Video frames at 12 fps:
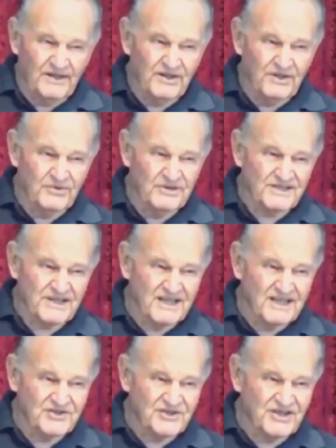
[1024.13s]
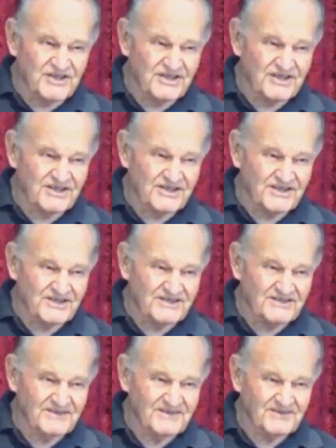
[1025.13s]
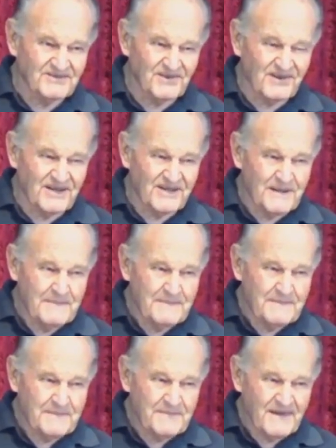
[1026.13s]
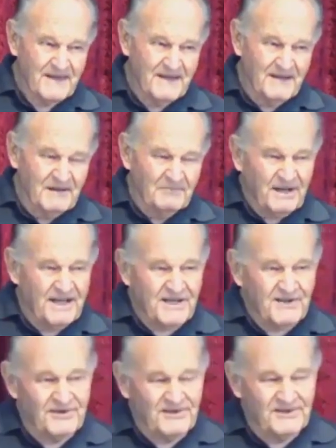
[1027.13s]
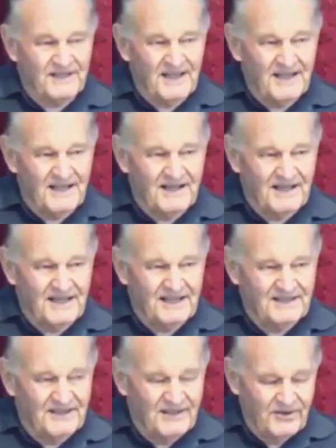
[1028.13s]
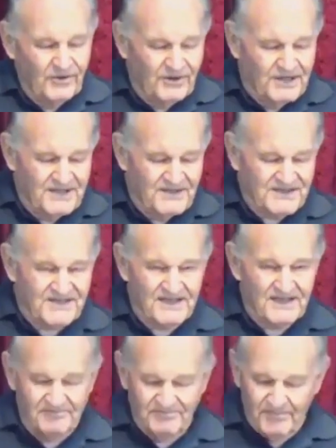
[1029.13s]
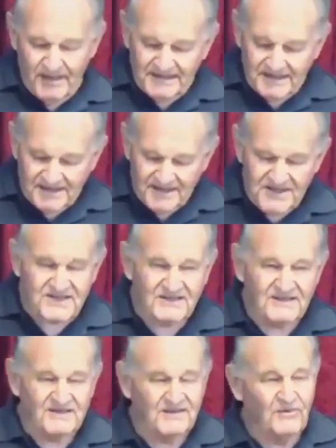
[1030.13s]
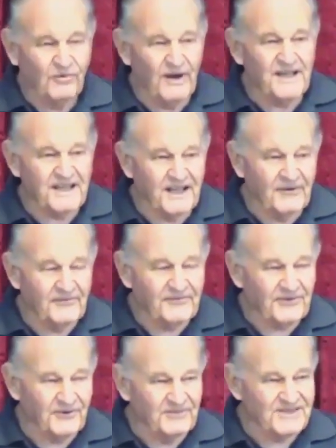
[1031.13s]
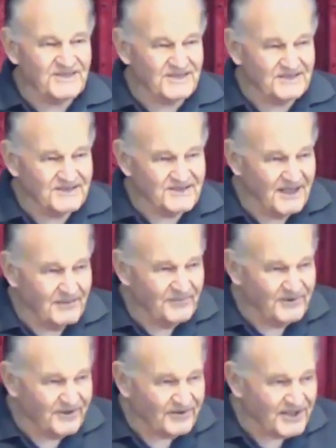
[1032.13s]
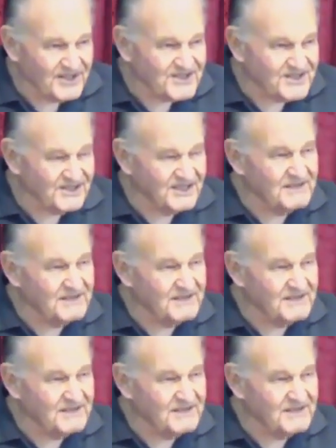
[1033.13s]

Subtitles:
was there, Jesus, right? Peter, in all his muddleness, waking up from a slumbering sleep,